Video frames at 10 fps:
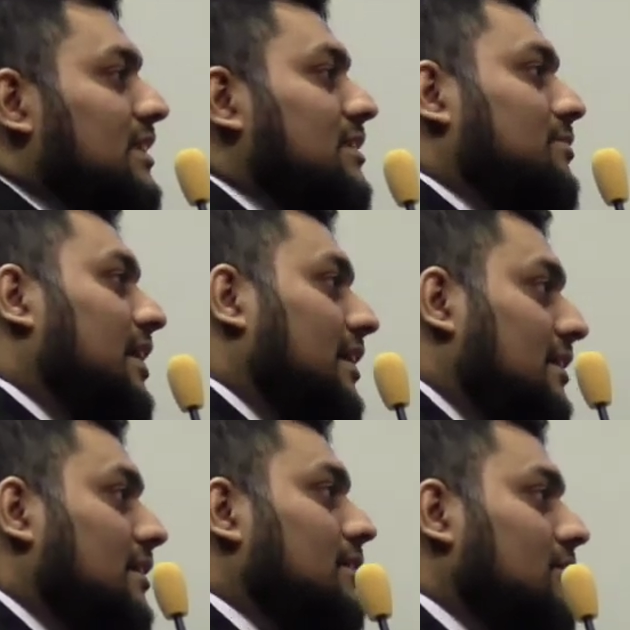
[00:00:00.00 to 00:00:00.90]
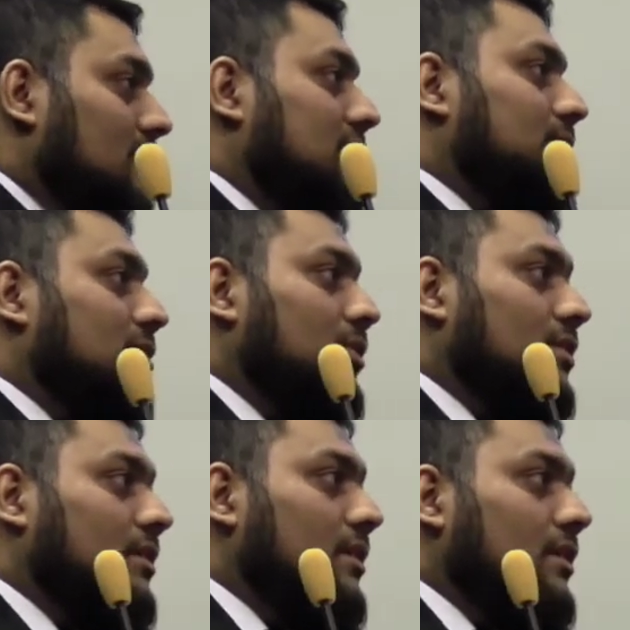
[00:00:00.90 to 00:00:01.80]
thing behind the conceptual
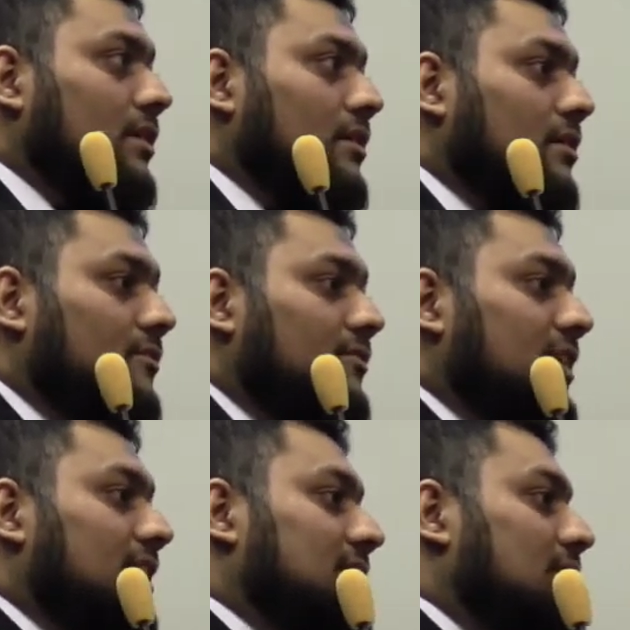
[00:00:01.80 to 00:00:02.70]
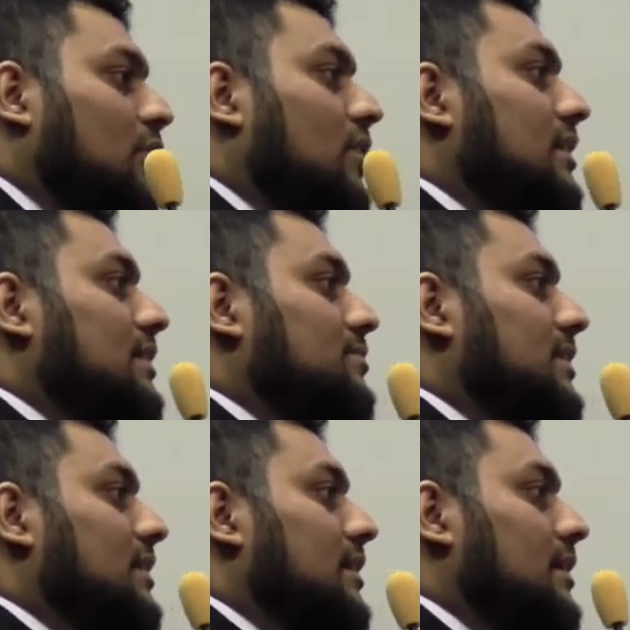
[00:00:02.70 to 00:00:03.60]
model. Whereas the model is
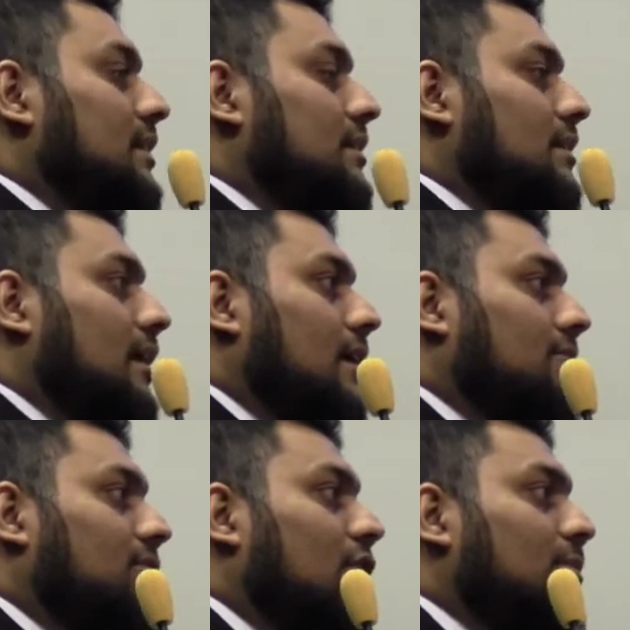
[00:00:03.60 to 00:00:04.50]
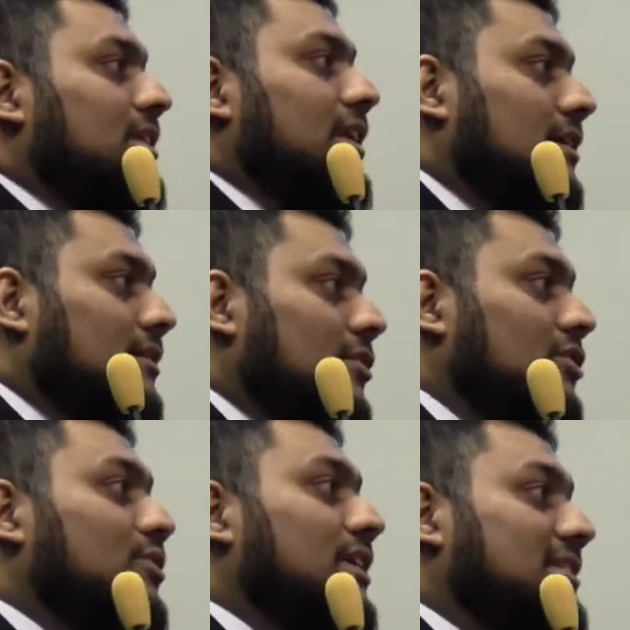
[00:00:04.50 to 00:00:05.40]
basically a formal thing,
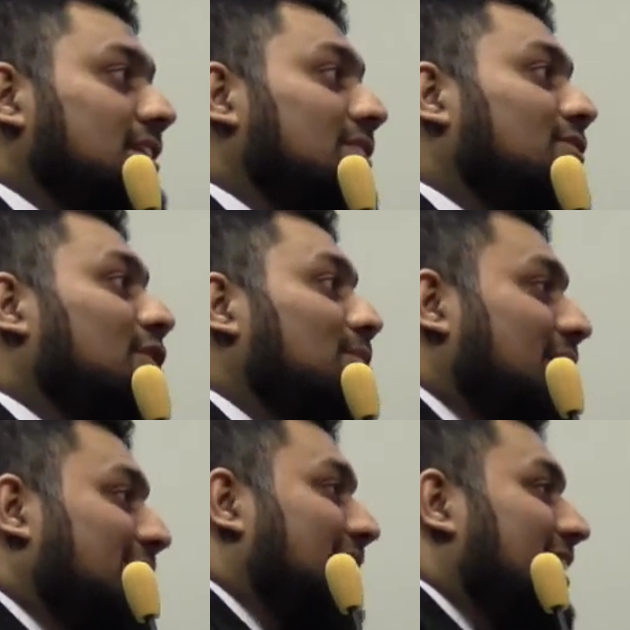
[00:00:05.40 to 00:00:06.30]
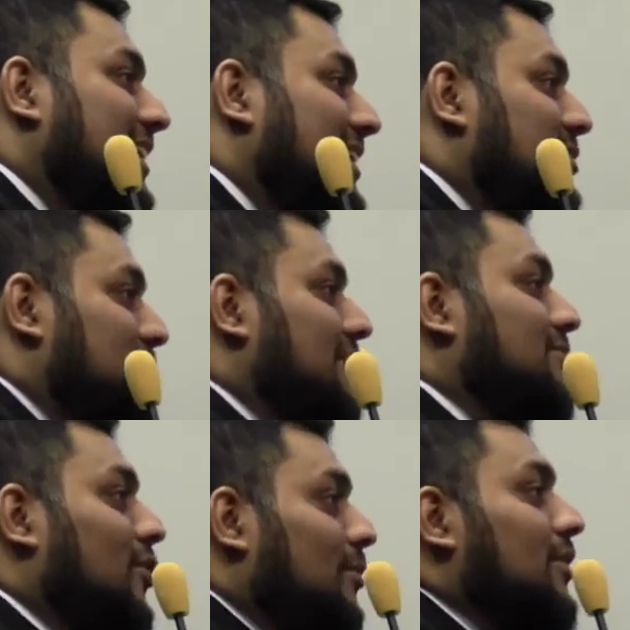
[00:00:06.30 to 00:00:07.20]
or you can say the formal
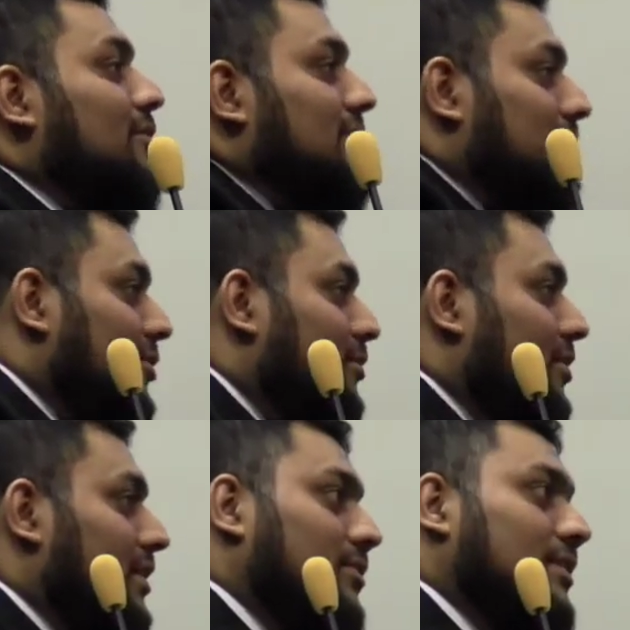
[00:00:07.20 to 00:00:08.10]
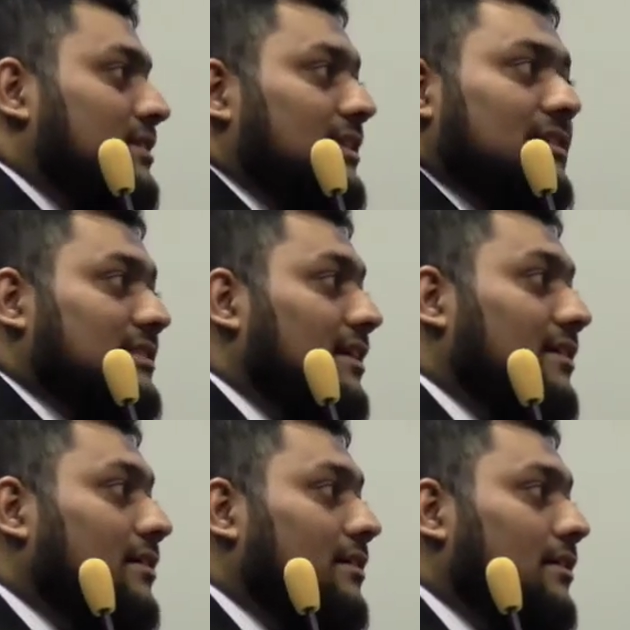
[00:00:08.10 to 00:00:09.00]
conceptual model, you can say is
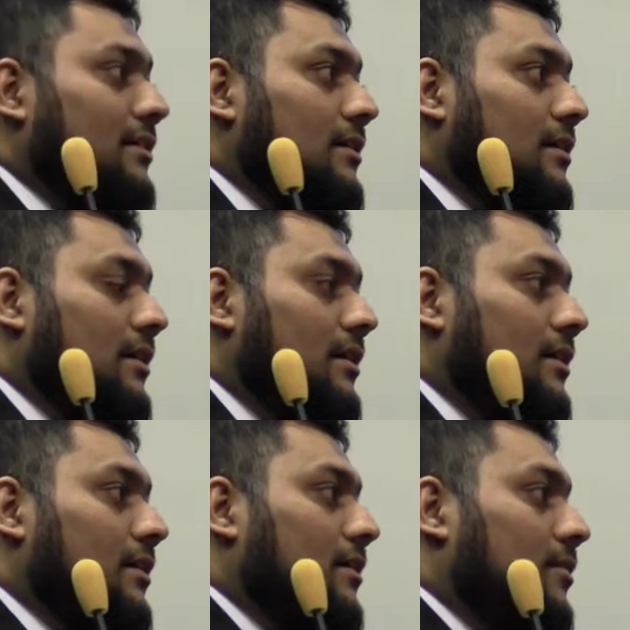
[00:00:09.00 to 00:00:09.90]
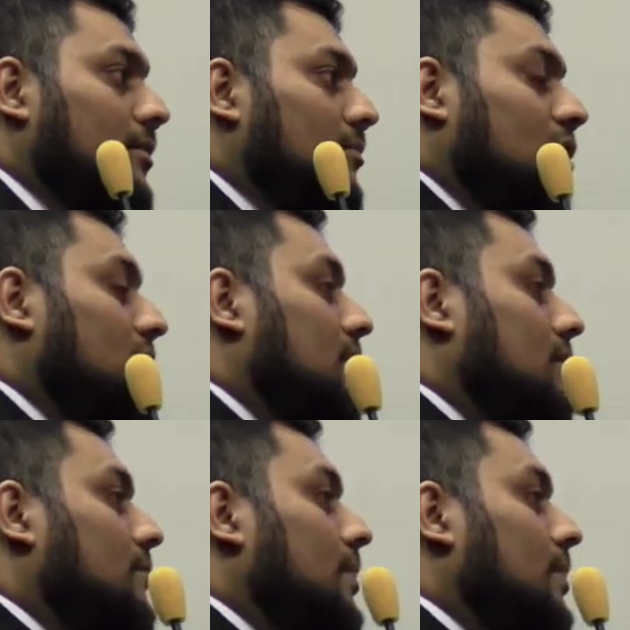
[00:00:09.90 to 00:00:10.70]
a model.